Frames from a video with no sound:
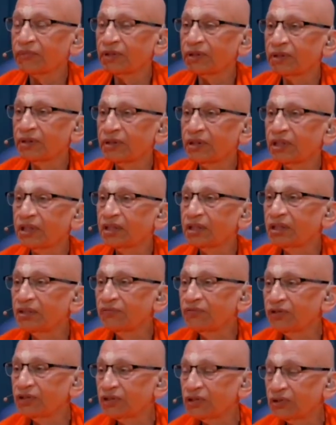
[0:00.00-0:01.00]
That in
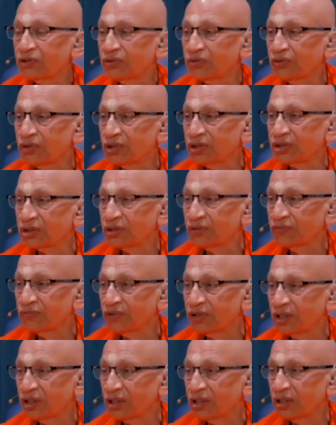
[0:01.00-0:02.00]
every situation
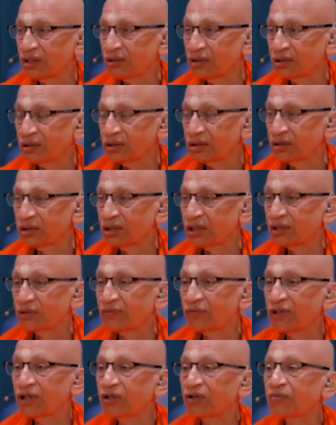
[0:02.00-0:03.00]
we are
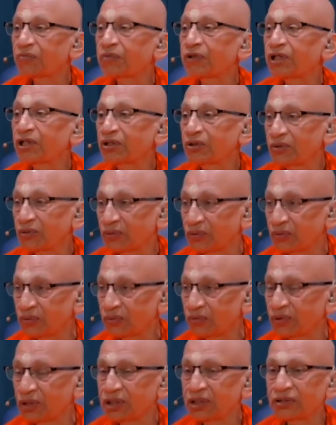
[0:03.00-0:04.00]
required to play a
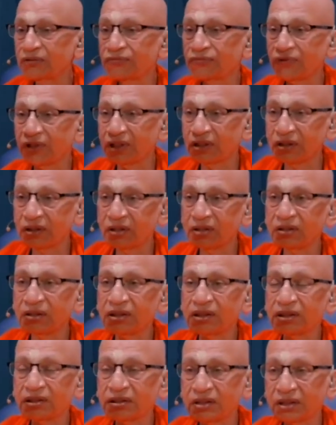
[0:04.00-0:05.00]
role as a father,
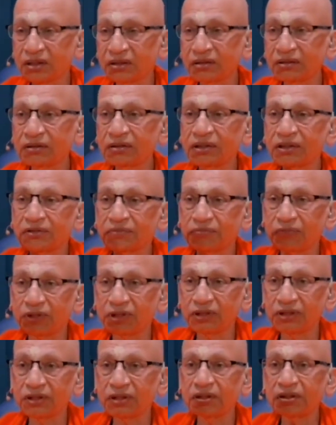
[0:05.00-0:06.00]
a son, as
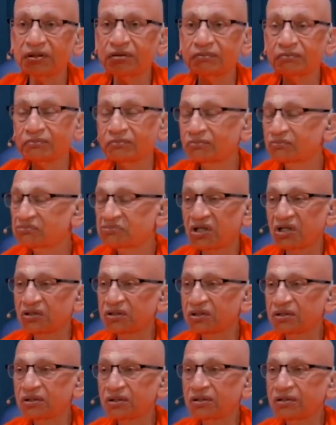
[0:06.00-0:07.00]
mother,
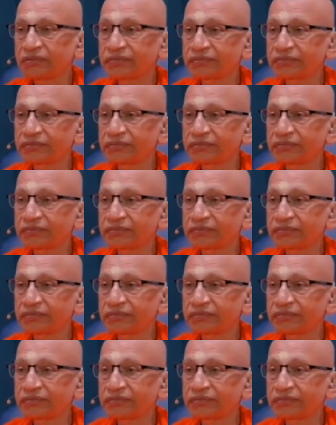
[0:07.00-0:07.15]
daughter,